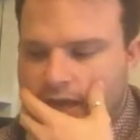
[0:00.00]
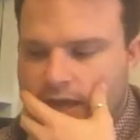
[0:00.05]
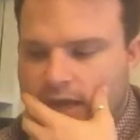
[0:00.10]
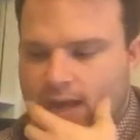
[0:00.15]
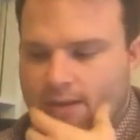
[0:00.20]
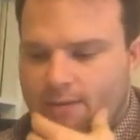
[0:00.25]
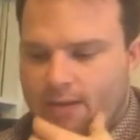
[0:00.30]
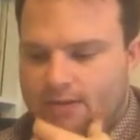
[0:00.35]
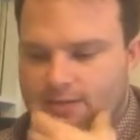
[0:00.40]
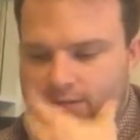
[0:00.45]

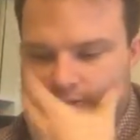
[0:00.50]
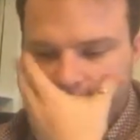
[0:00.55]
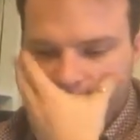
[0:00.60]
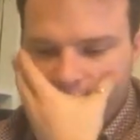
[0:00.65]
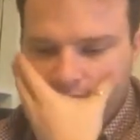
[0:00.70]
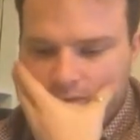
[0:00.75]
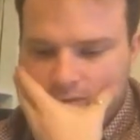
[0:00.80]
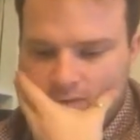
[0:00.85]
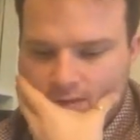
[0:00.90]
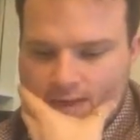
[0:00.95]
And so the
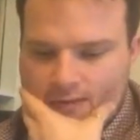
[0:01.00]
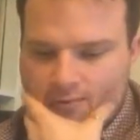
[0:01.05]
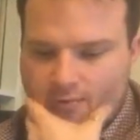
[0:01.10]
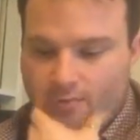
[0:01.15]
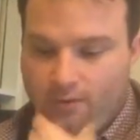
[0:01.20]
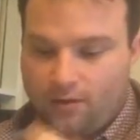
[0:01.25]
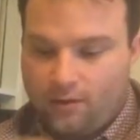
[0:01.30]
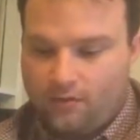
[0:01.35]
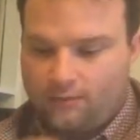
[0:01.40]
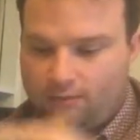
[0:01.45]
record label
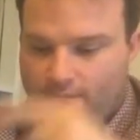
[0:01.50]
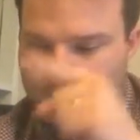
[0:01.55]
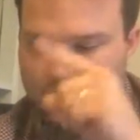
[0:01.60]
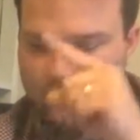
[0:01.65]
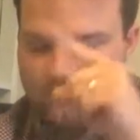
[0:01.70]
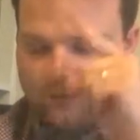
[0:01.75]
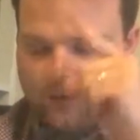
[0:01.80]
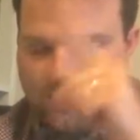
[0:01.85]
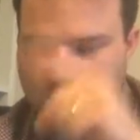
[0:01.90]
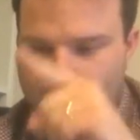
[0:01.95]

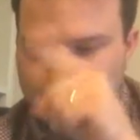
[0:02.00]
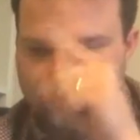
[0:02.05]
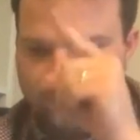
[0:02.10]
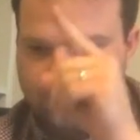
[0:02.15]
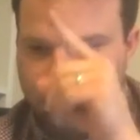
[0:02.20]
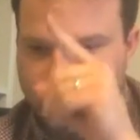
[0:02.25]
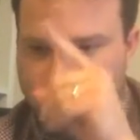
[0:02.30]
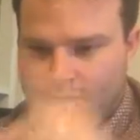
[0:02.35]
Parlophone gave